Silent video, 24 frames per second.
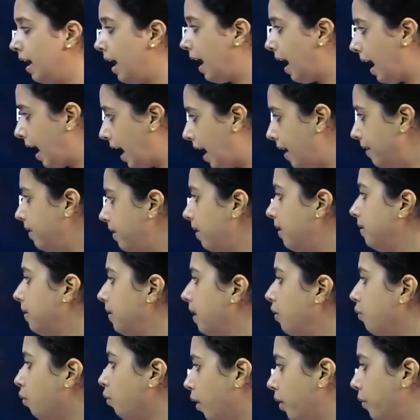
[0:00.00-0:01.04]
As a
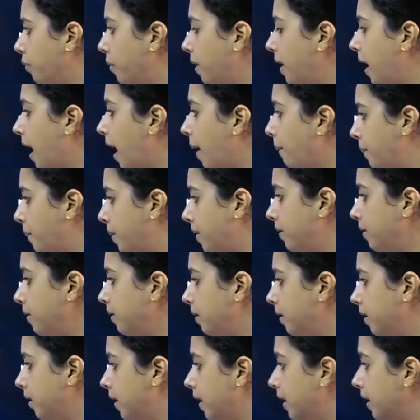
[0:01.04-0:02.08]
result, what will happen?
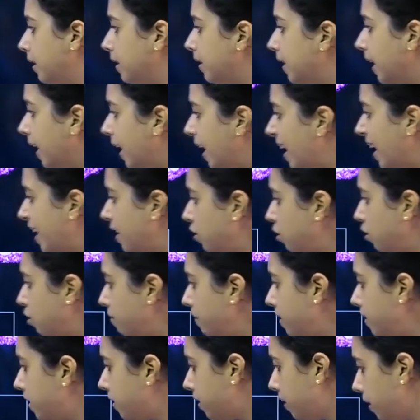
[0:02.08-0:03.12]
The
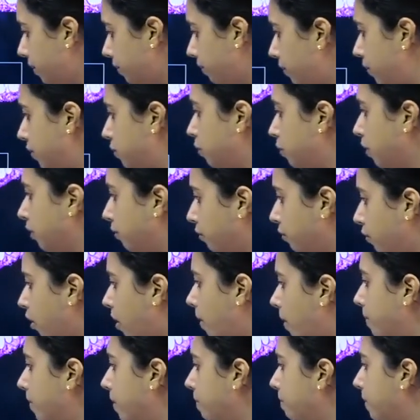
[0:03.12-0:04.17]
endometrium which was
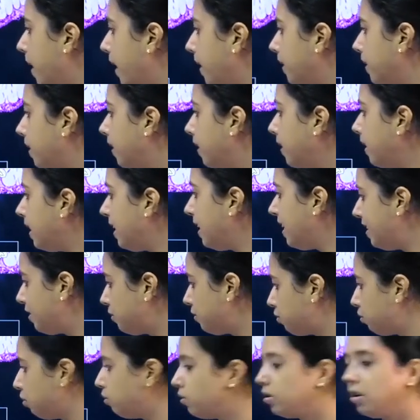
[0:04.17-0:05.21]
formed by the
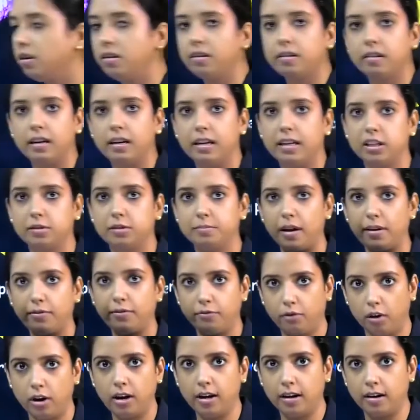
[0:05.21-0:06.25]
estrogen released by
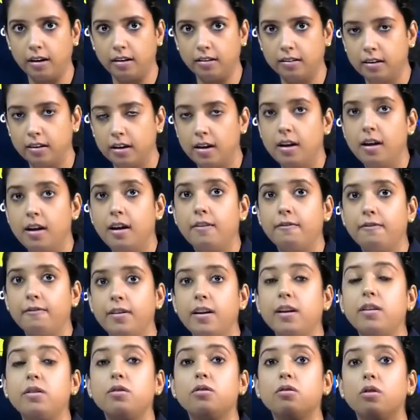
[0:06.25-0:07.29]
follicles
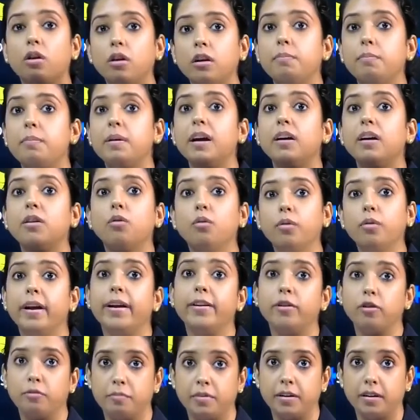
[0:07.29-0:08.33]
will not be a good
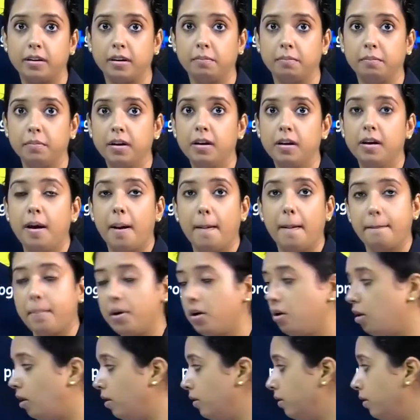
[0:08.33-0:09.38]
endometrium
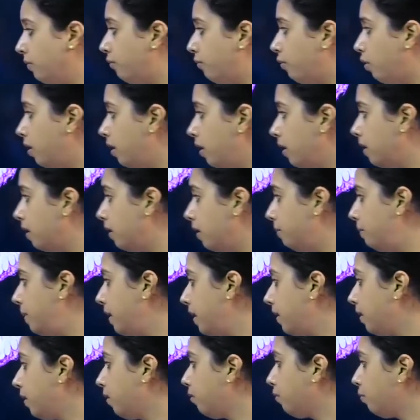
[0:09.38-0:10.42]
because the follicles
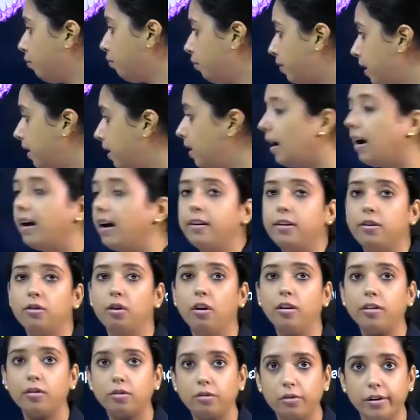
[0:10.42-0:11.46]
being recruited are
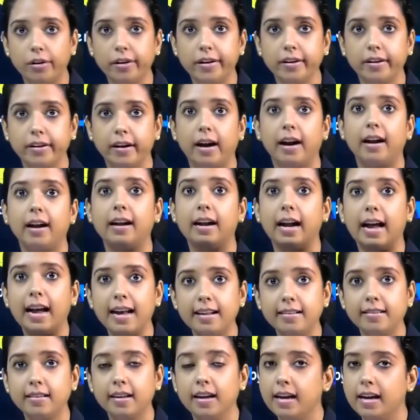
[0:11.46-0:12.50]
not good, are
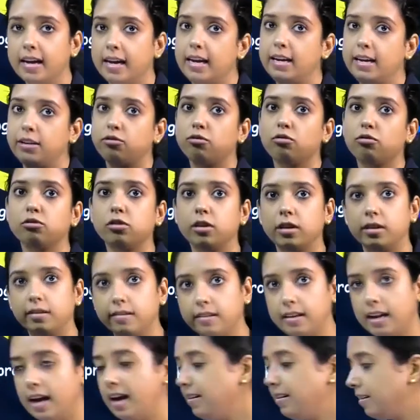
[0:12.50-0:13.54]
less, estrogen is
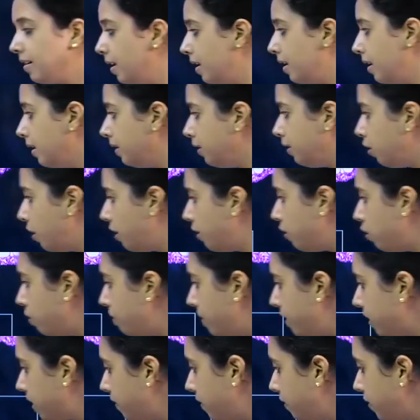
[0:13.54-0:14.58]
less, the
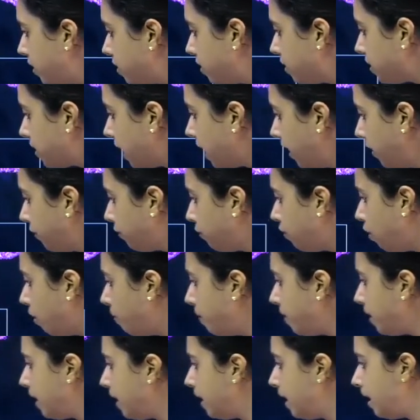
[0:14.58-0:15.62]
endometrium which starts
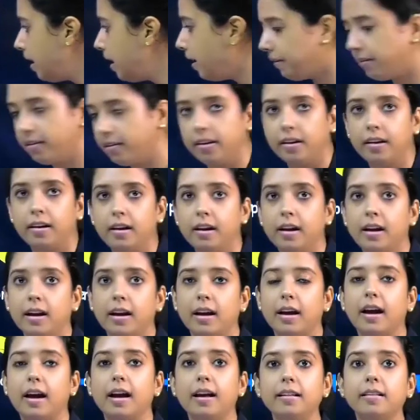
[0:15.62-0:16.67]
forming here
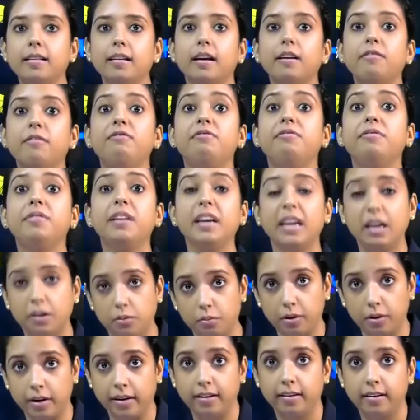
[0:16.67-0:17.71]
is a
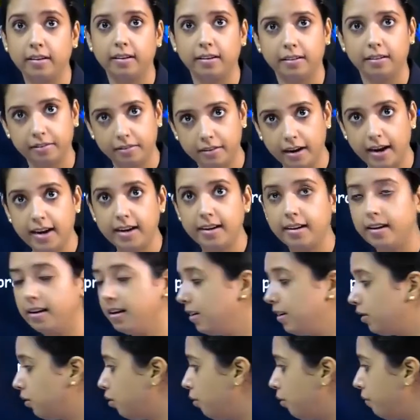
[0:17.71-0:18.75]
weak one right.
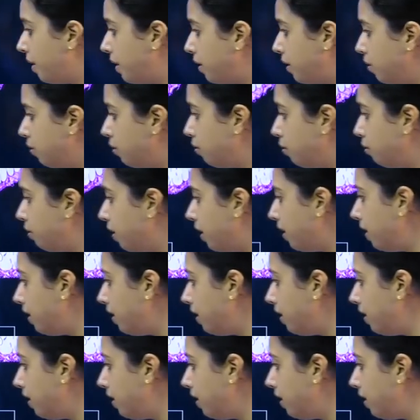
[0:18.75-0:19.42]
So, when you do a